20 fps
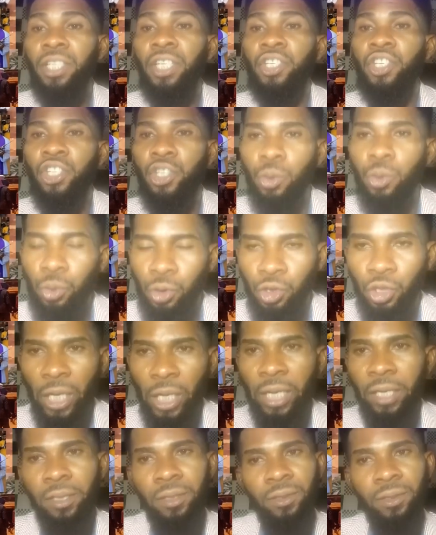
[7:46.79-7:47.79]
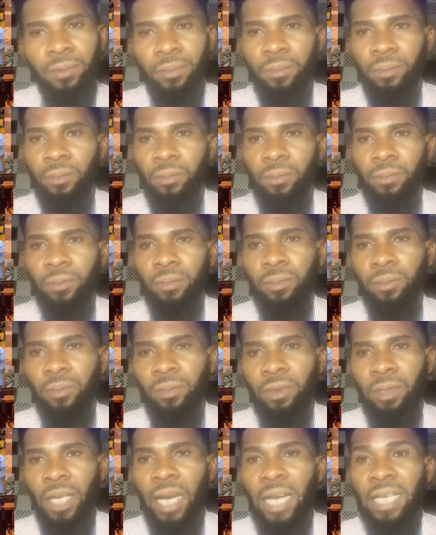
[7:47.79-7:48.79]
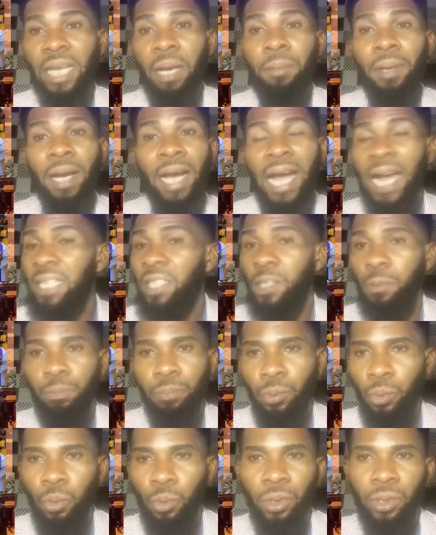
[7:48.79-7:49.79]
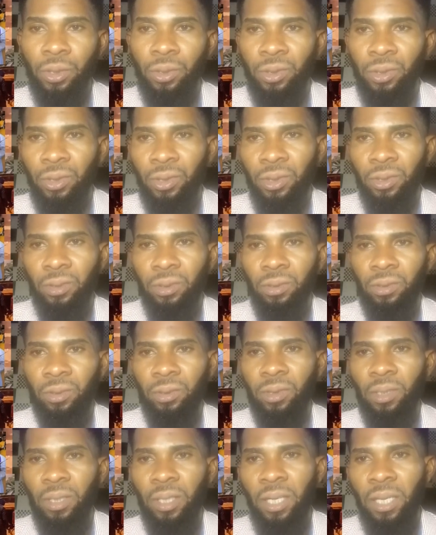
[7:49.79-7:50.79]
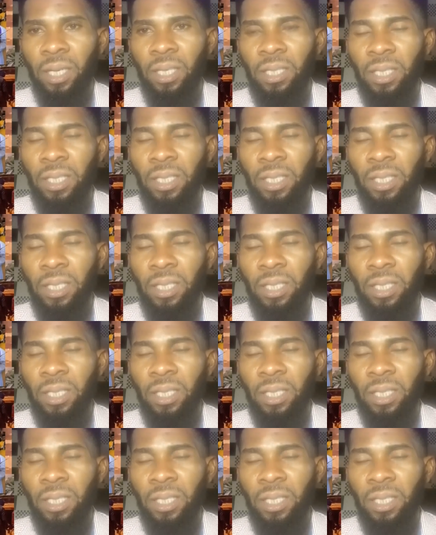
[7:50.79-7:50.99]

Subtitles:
I am heartbroken. Yes, I am heartbroken.